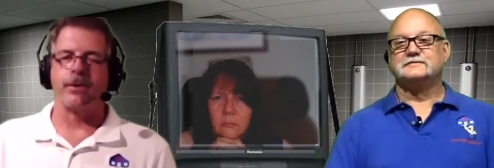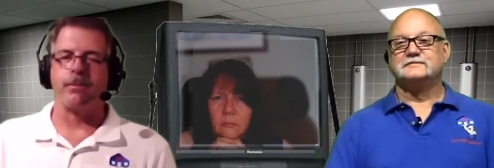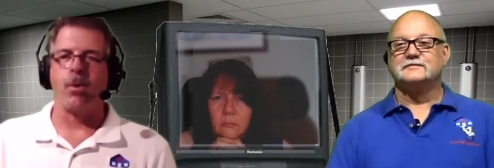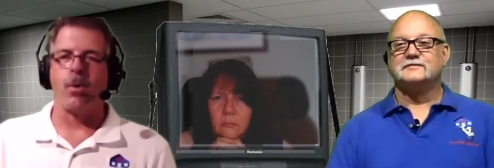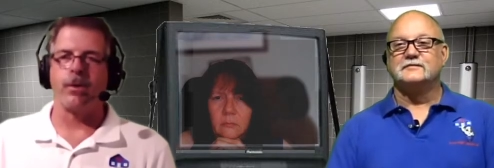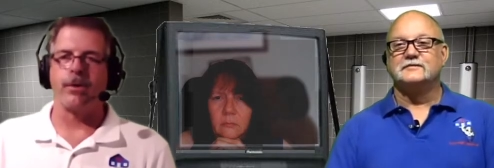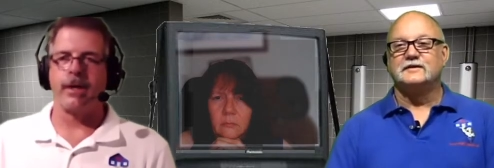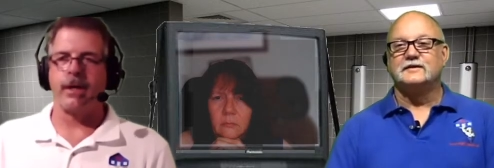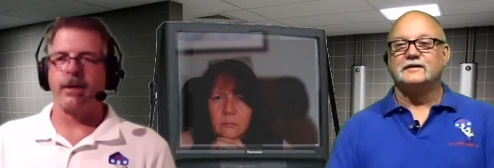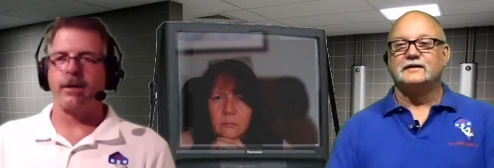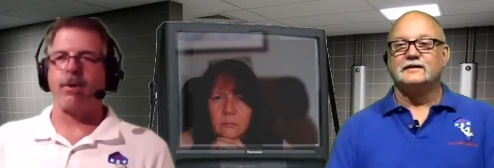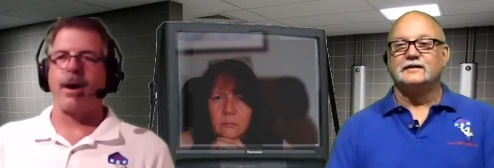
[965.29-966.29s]
Speaker 1: The more
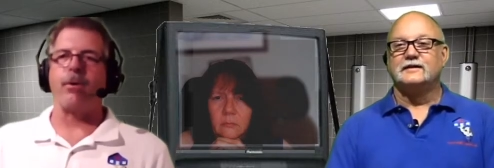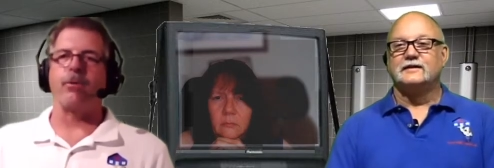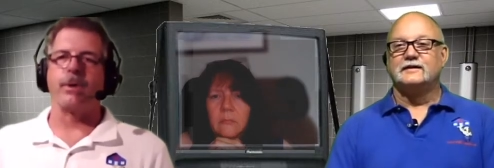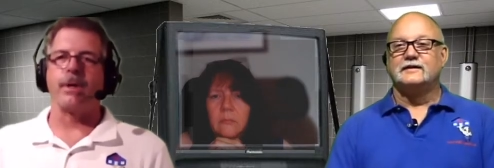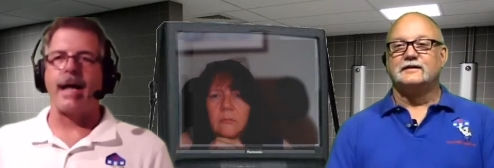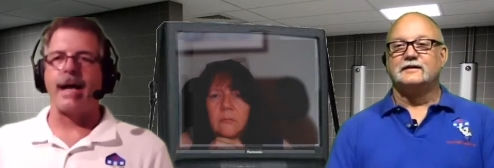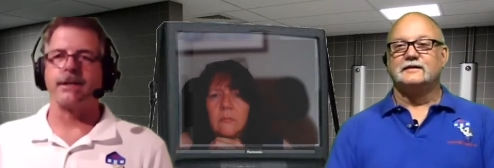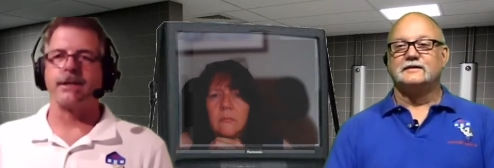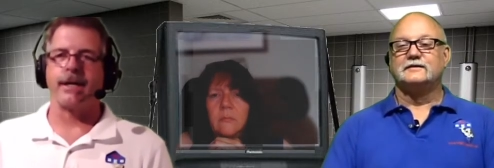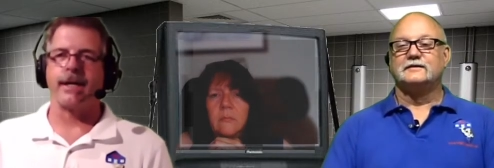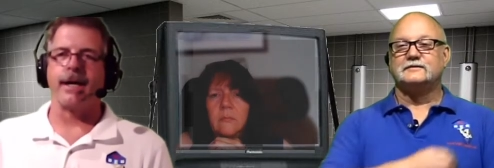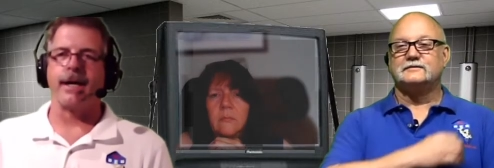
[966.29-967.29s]
the grout will lock it
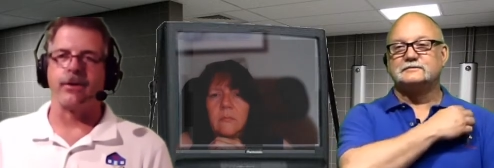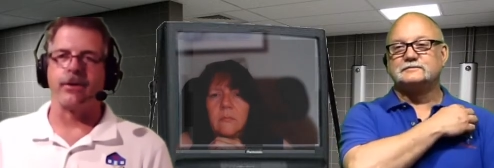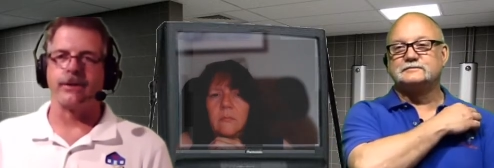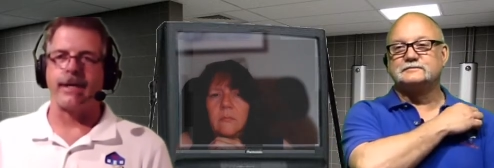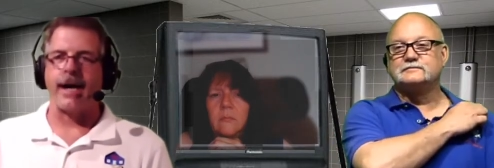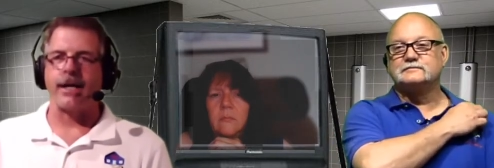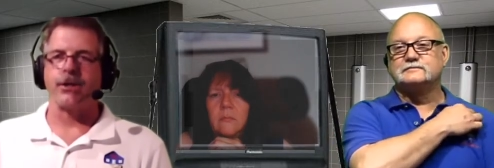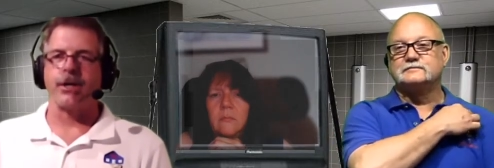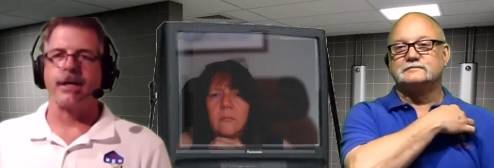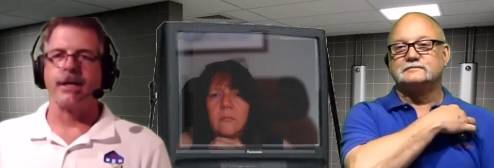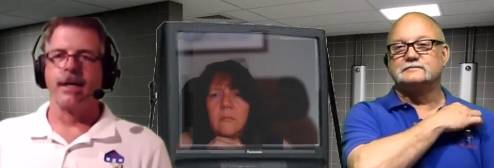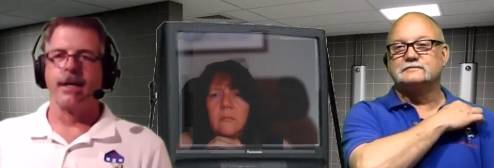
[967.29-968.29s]
together. It's
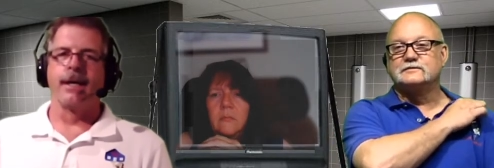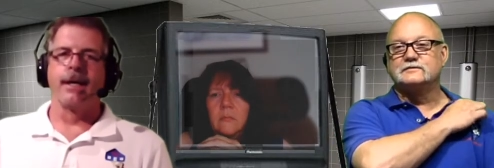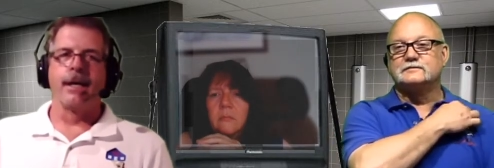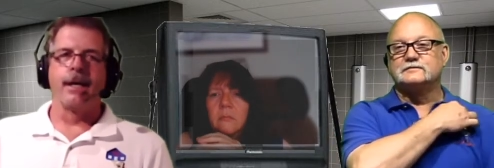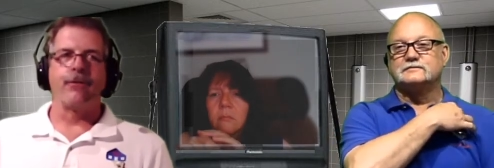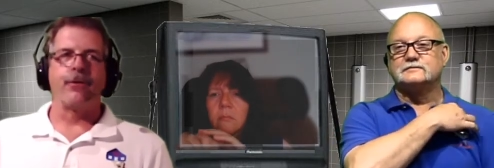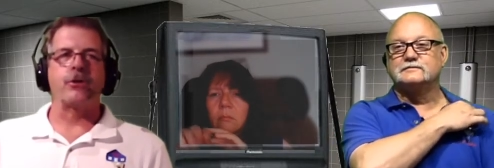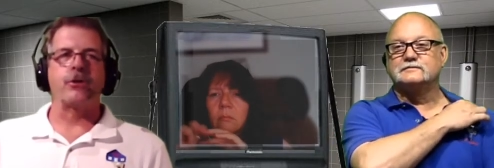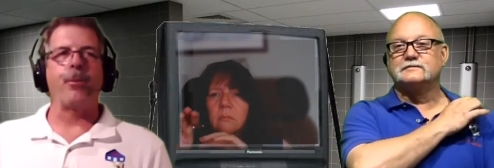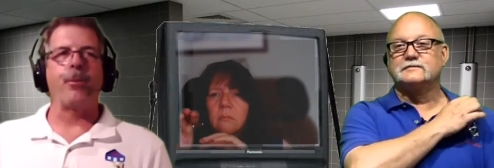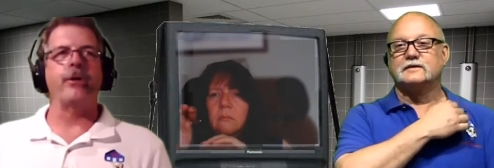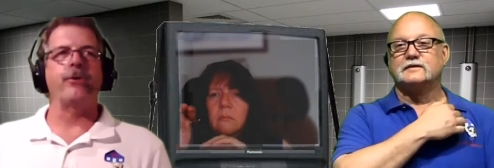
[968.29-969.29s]
actually for
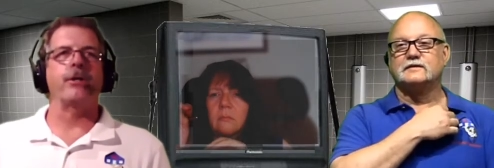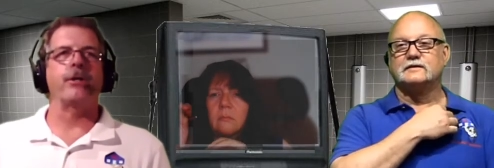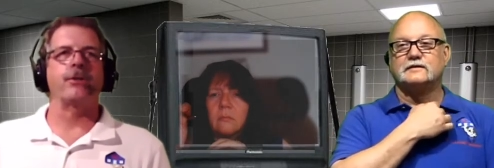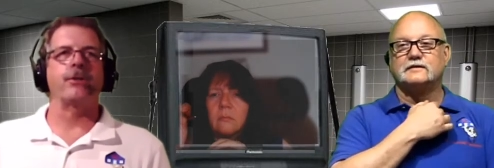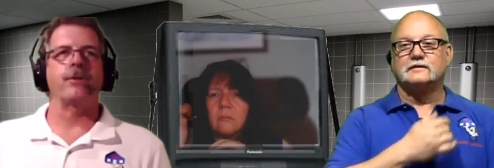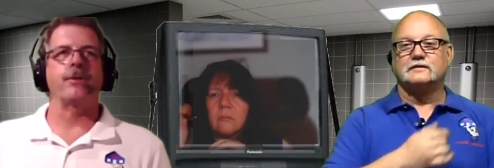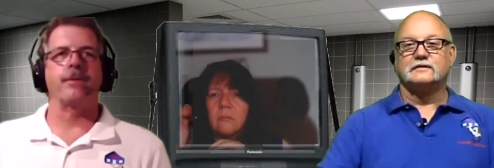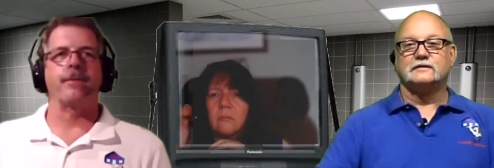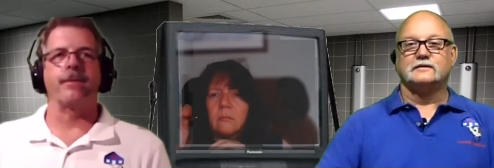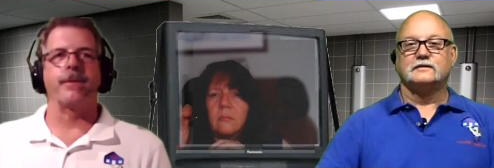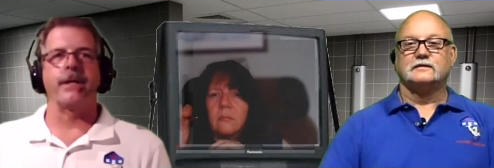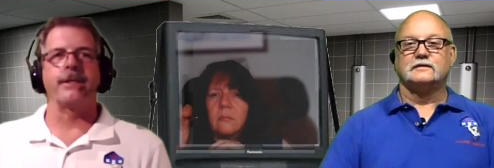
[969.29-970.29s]
somebody who doesn't
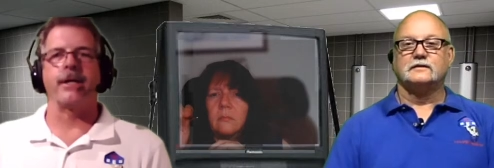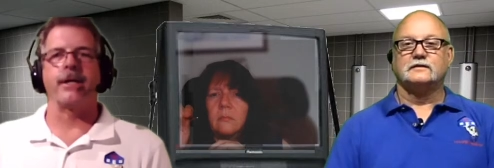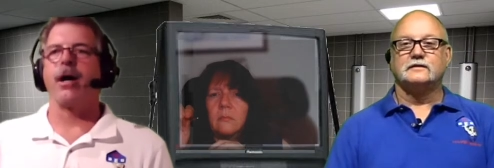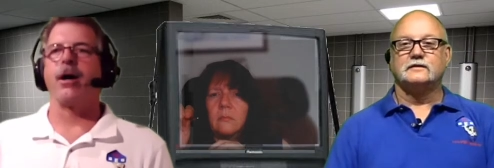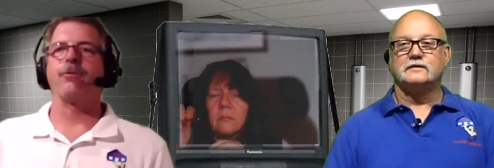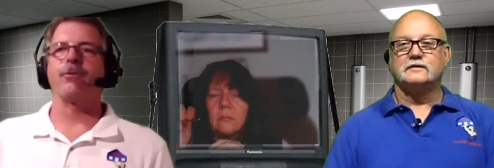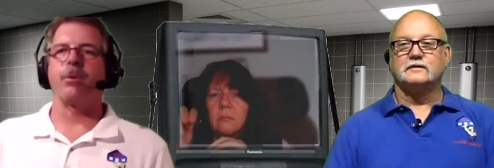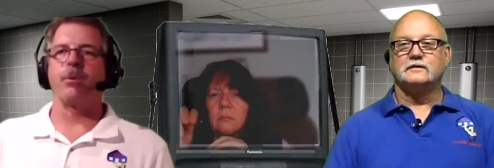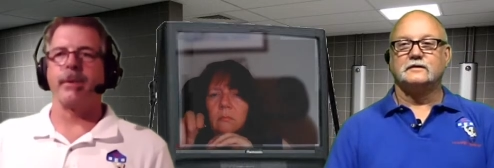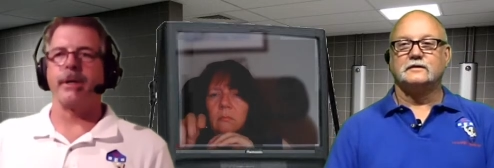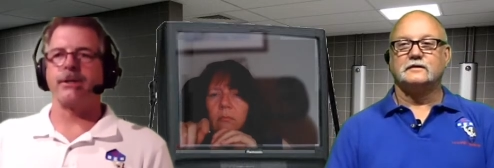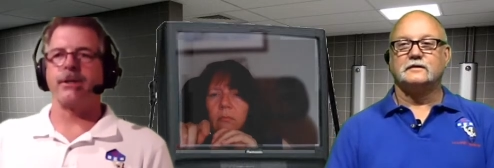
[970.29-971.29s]
that isn't comfortable
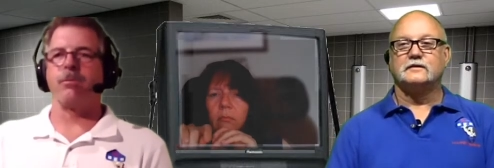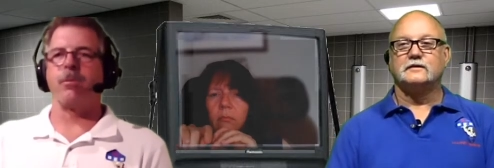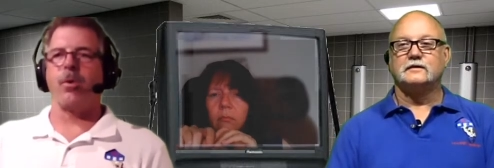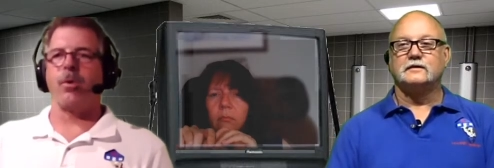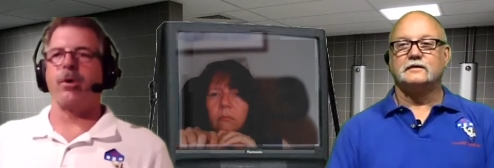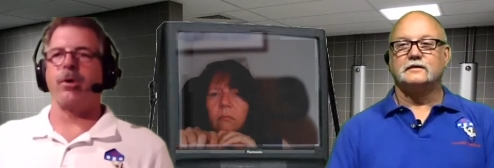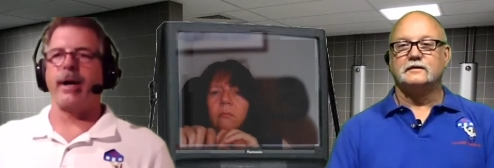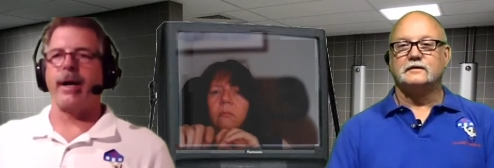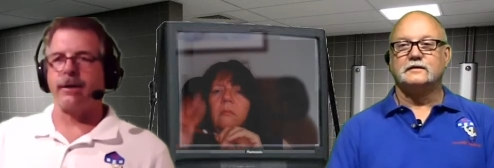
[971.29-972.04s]
mixing mortar